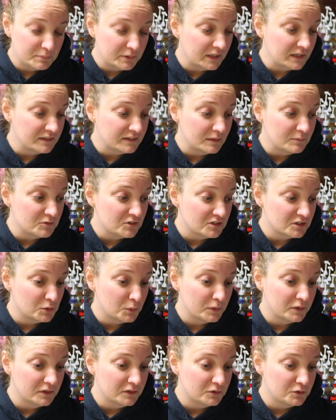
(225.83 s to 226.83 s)
because I'm just
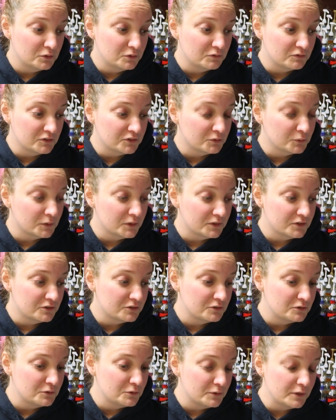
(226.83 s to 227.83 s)
going to resort
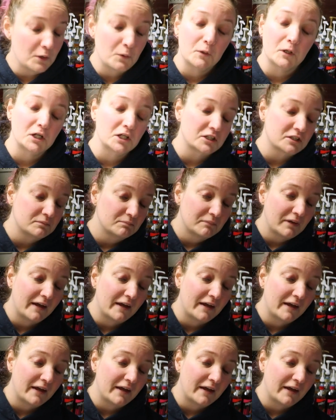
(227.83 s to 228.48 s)
to yogurt.